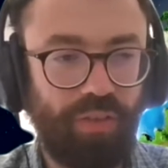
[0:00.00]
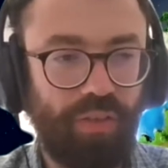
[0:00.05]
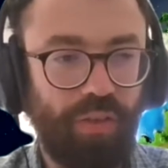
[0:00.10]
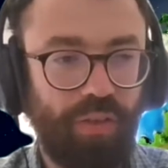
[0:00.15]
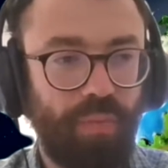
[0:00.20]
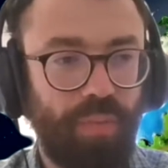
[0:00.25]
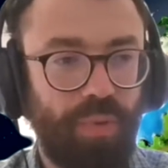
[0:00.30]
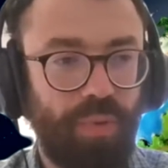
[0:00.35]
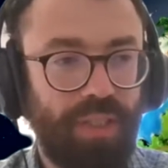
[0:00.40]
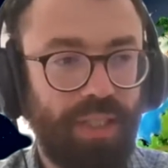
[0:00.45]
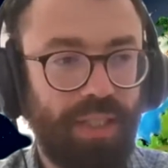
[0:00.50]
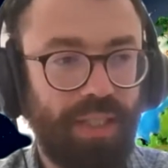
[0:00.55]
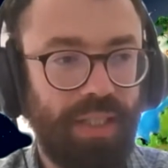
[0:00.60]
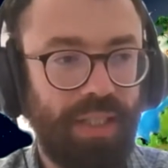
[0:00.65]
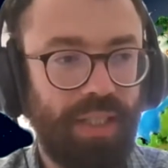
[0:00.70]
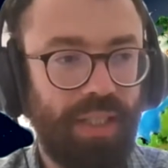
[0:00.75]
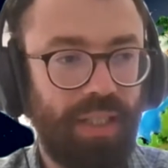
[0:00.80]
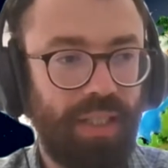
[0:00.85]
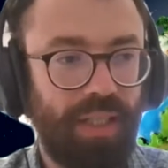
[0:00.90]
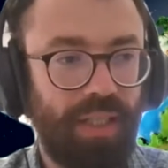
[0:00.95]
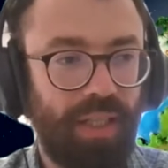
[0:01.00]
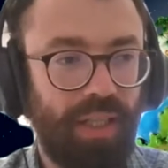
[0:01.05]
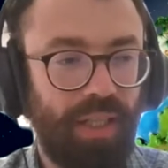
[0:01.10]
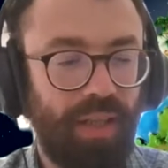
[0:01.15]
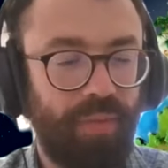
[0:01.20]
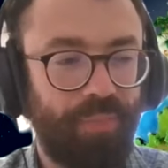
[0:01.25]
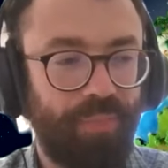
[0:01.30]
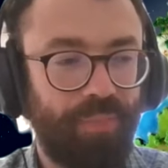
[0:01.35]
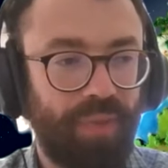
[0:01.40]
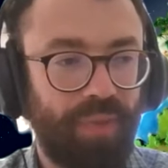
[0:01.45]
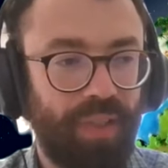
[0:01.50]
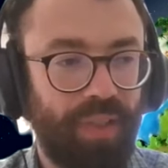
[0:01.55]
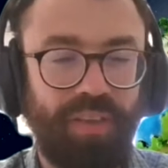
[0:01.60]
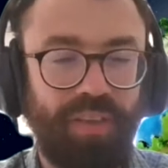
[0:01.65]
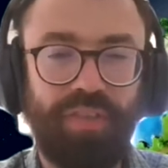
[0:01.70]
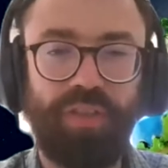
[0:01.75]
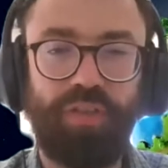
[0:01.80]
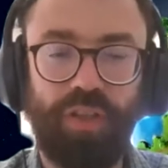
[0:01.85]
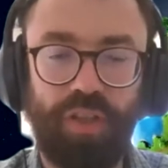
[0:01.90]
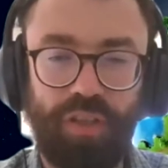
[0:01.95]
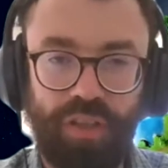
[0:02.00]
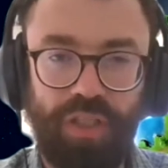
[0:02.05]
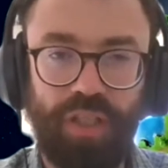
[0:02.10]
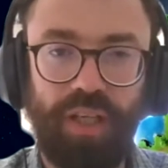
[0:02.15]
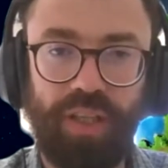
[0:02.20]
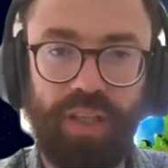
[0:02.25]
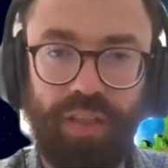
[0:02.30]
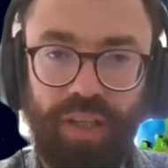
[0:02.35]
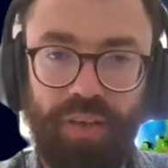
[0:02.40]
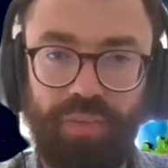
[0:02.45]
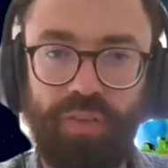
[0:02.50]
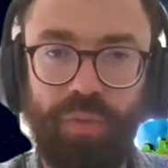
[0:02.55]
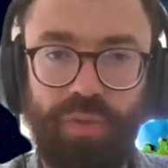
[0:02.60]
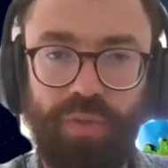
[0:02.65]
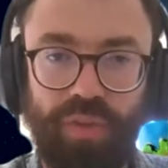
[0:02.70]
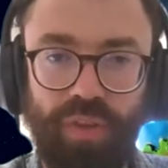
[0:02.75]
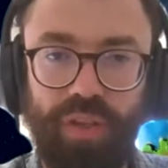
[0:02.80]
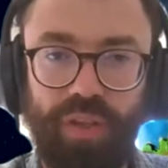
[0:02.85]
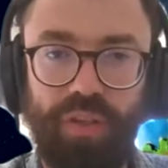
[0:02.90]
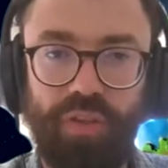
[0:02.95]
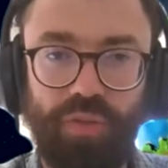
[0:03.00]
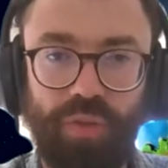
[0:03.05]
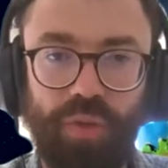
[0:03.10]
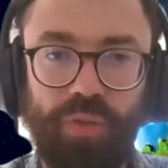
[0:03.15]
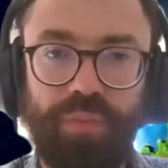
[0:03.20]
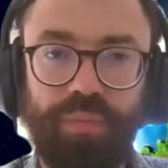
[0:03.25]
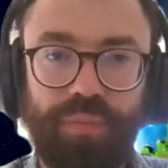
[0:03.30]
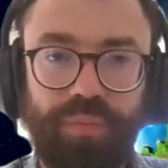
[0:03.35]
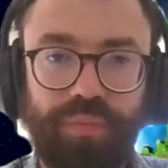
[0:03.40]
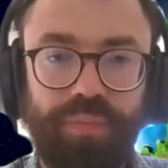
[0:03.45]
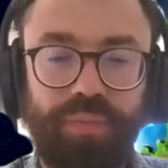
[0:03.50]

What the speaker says: So in particular, infrastructure diagrams will be very useful,